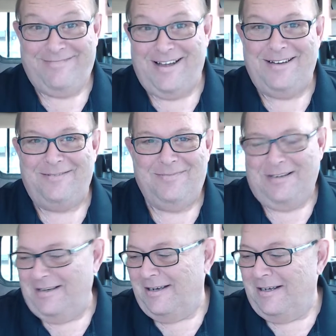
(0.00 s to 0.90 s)
I am.
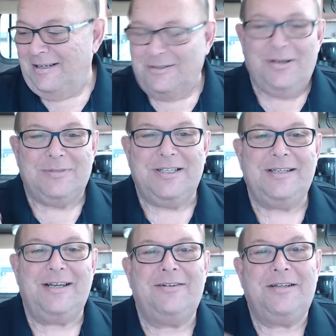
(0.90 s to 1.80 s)
So I'm
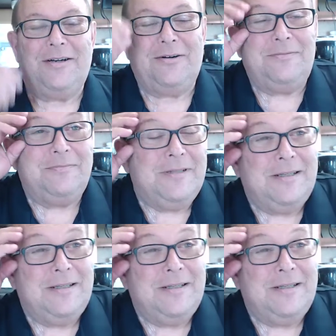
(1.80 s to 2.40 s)
sitting here, and you know,